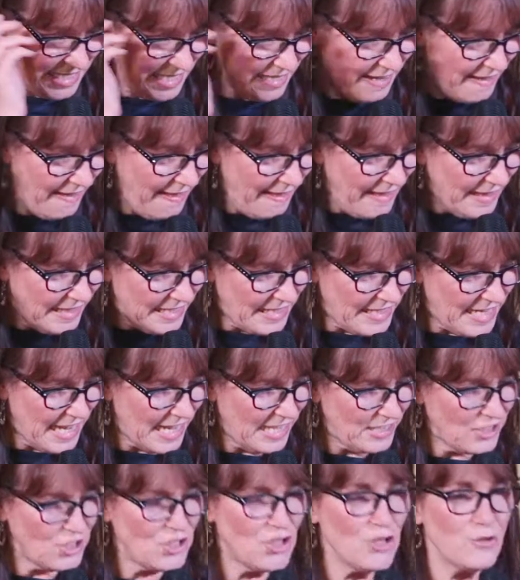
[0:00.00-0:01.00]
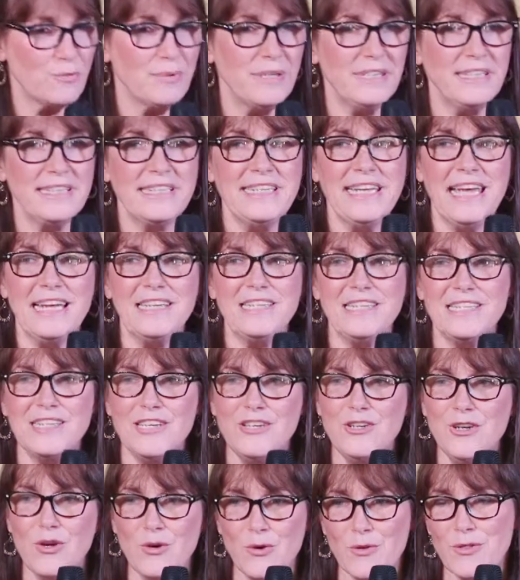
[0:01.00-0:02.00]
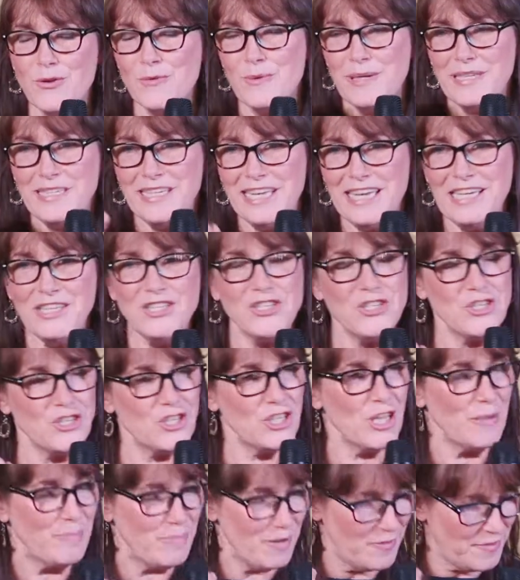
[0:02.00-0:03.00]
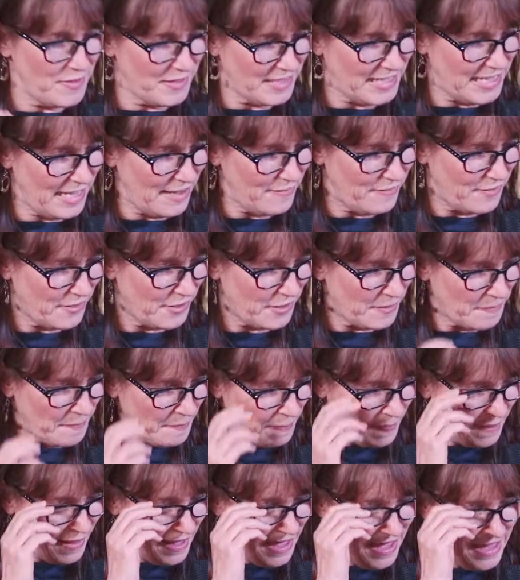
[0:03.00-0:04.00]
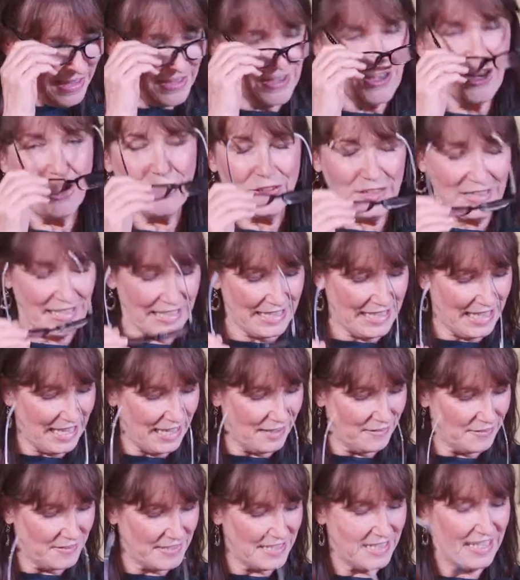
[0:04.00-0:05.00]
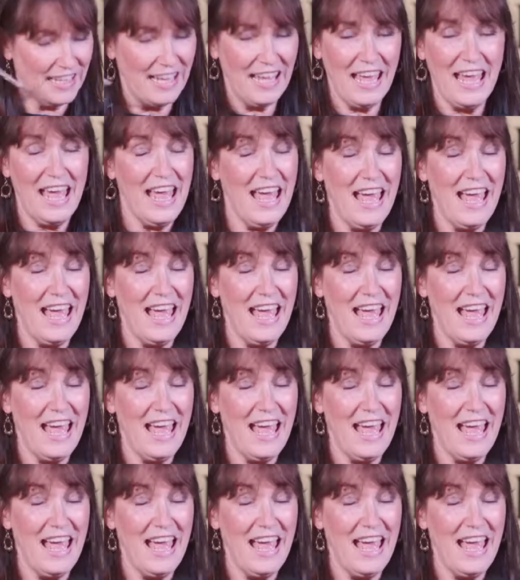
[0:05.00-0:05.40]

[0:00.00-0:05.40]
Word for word: it. He said, get, your, get to know the relationship of the giver, not the gift.